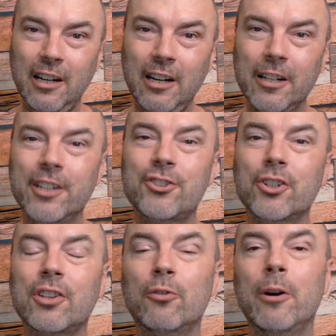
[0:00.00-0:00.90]
It took
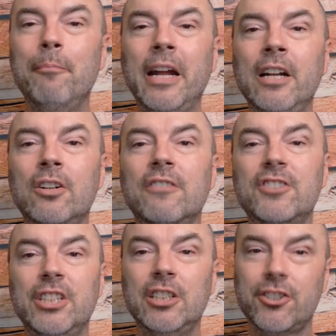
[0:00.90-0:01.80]
the remainder of
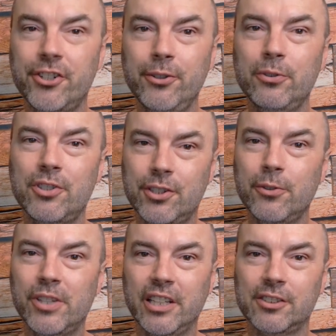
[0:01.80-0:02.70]
Tier 2 to do
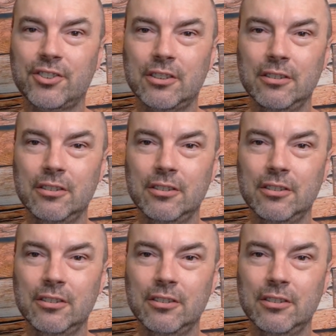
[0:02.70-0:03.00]
this.